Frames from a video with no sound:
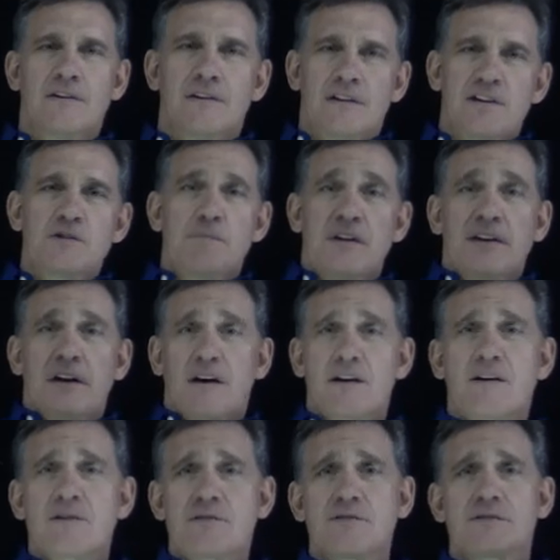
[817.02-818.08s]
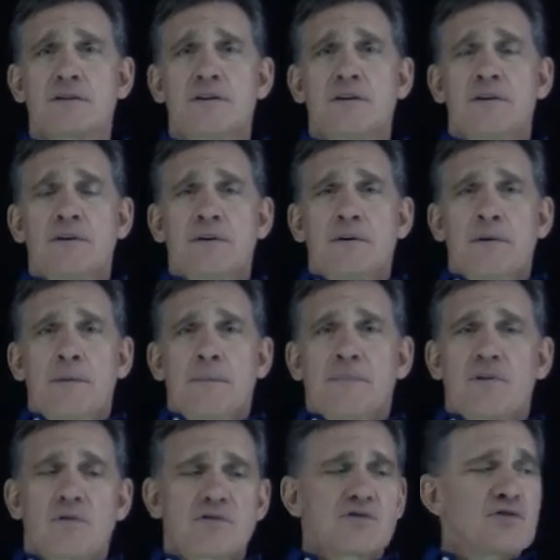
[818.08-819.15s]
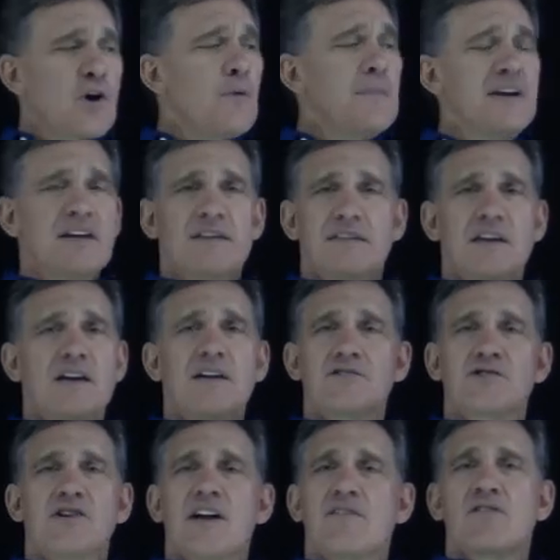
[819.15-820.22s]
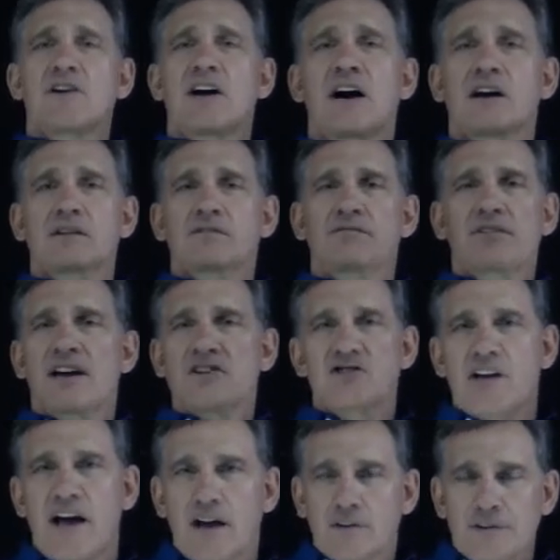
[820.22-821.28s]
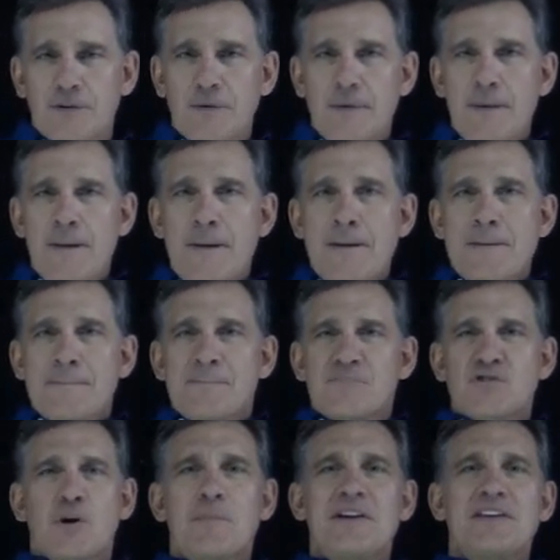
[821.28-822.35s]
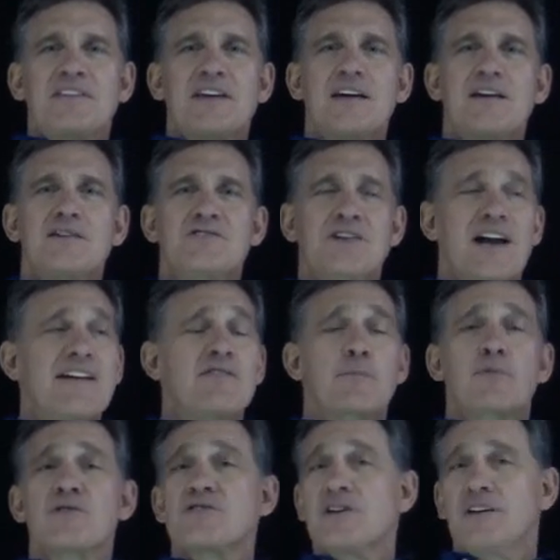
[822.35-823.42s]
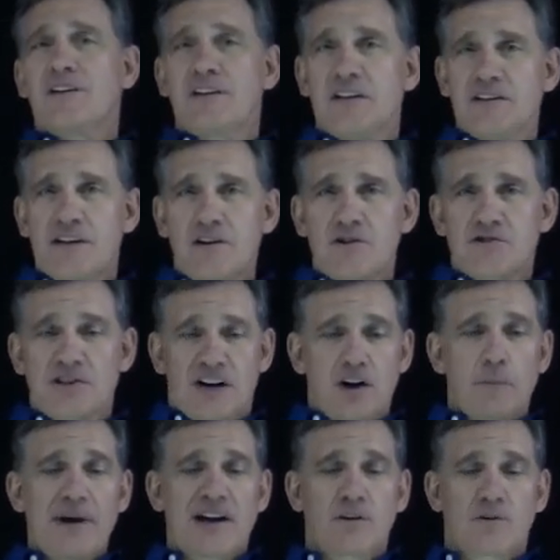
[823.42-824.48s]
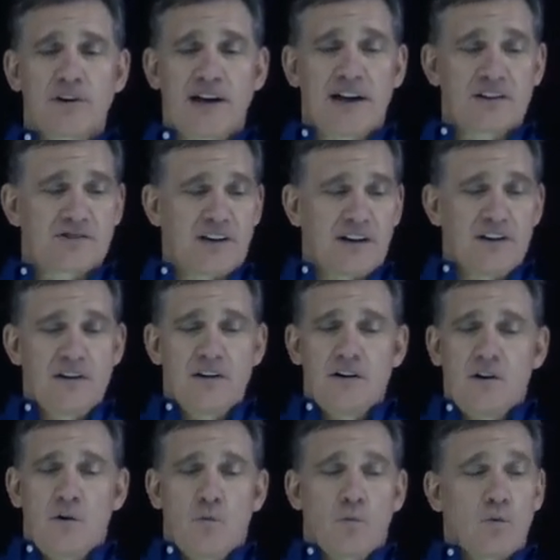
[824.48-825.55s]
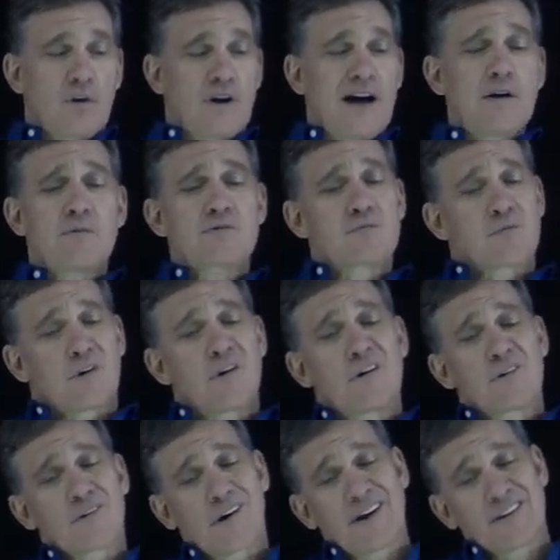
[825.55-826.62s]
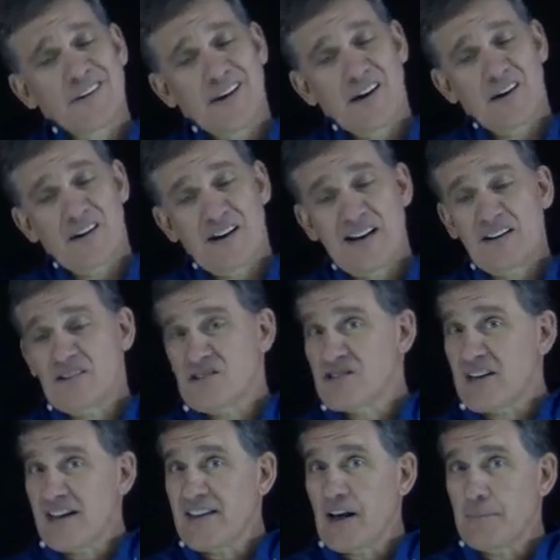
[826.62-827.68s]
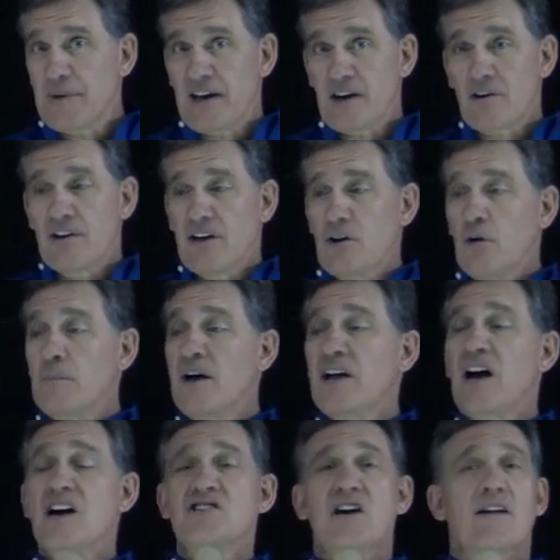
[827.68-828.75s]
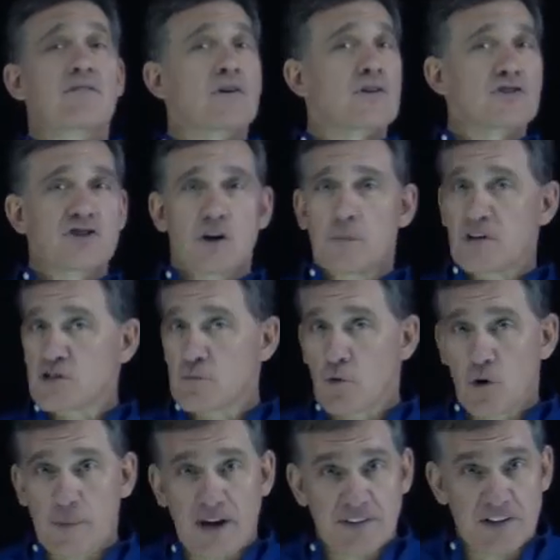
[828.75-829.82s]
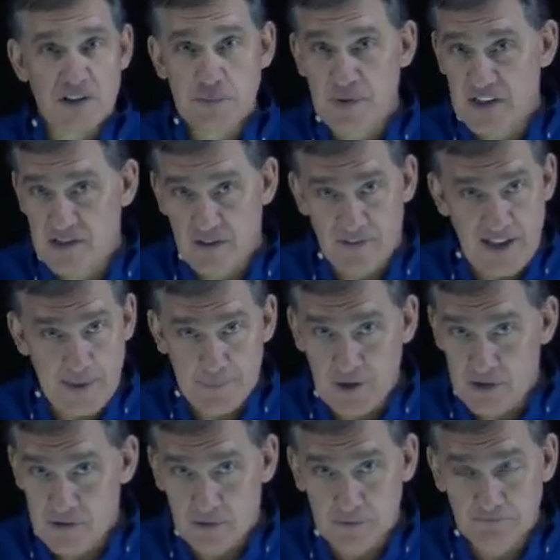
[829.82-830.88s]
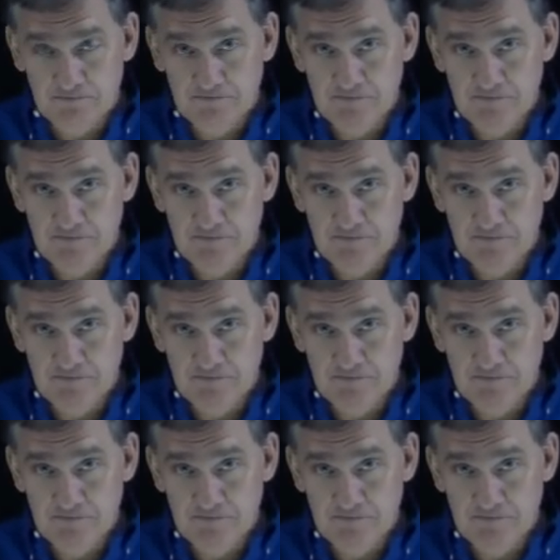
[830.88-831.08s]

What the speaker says: is because there are so many things that never got fleshed out. So many things that I haven't presented in years that I go back and look at. It's like, well, I was wrong right there, and I could say that better, and oh my gosh, I've learned so much more about this piece of that puzzle.